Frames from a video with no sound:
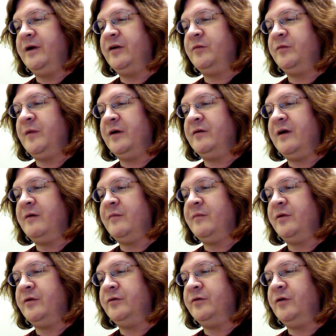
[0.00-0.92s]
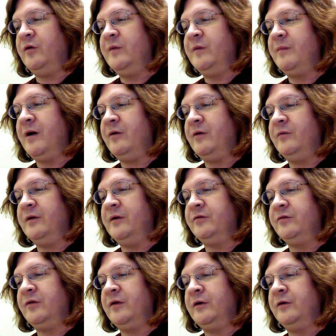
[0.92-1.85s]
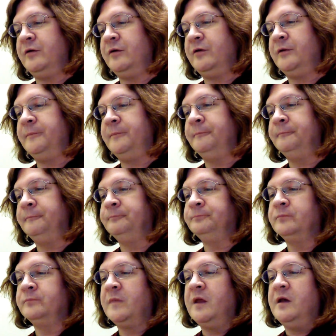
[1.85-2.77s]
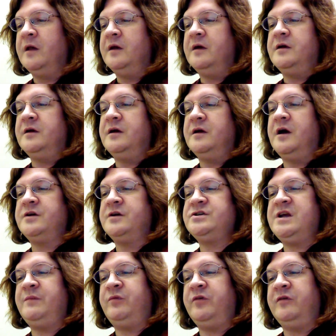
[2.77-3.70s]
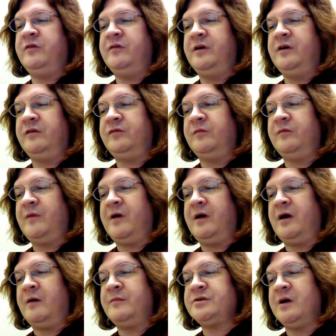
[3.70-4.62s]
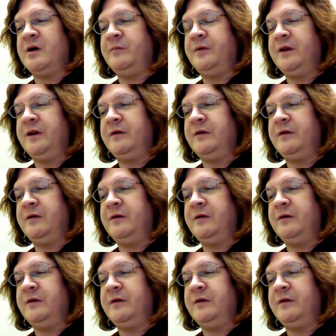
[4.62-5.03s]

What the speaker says: rings my grandmother told me about when I was a little girl. A cheap souvenir from Amish